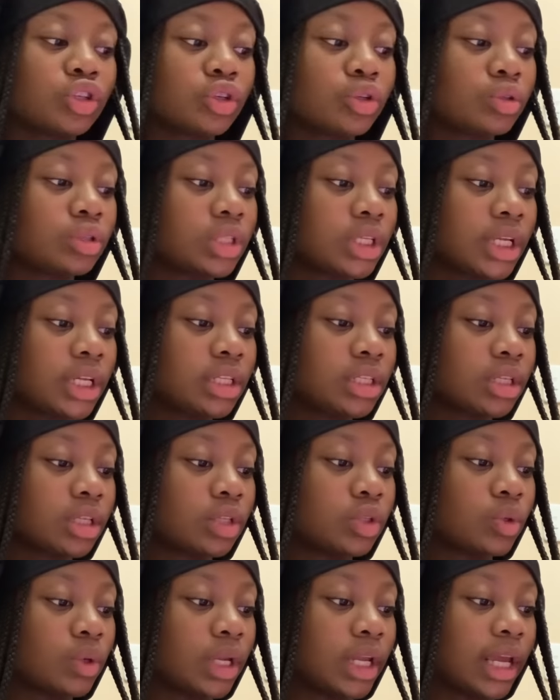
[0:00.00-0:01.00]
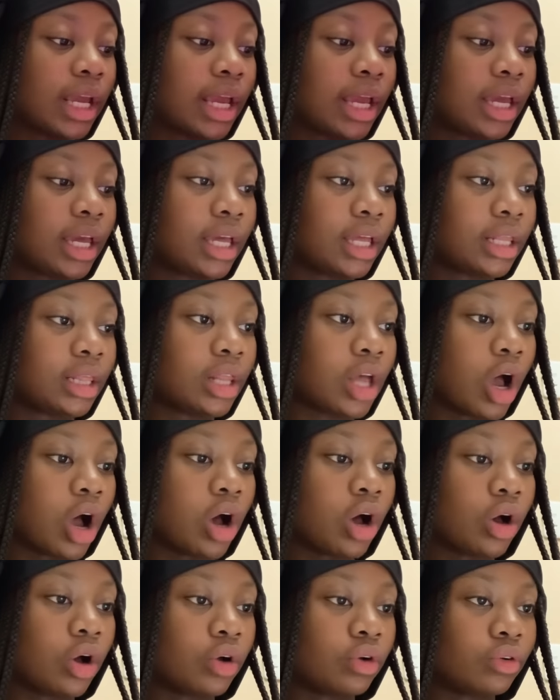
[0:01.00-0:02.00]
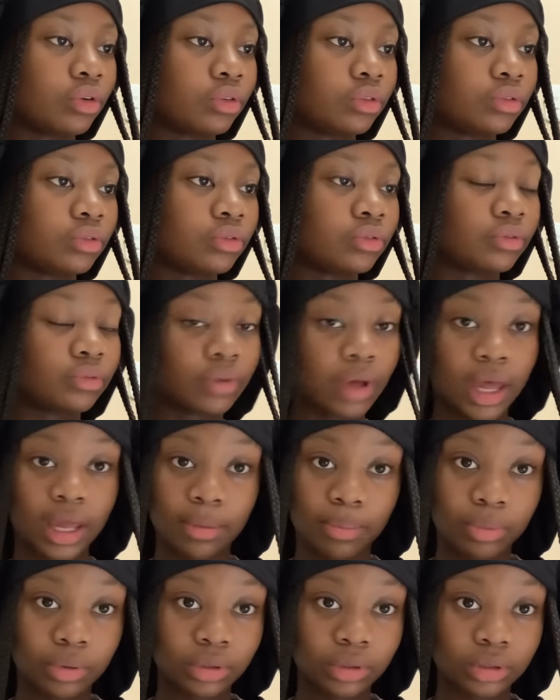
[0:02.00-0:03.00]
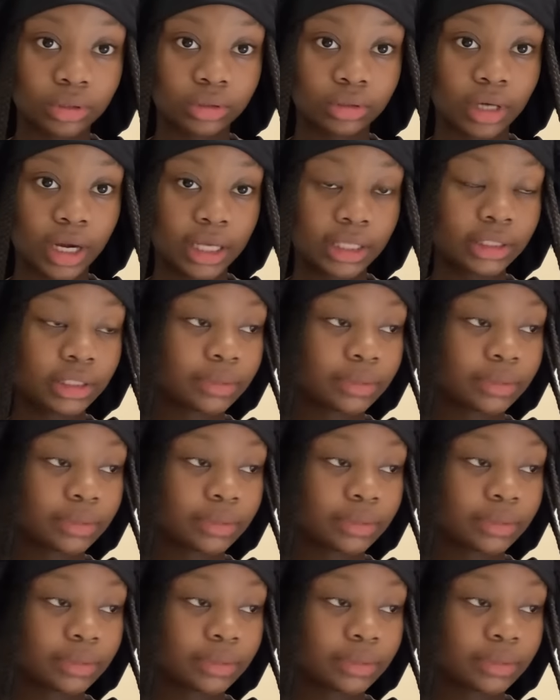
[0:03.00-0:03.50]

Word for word: So today's the 28th of April, right?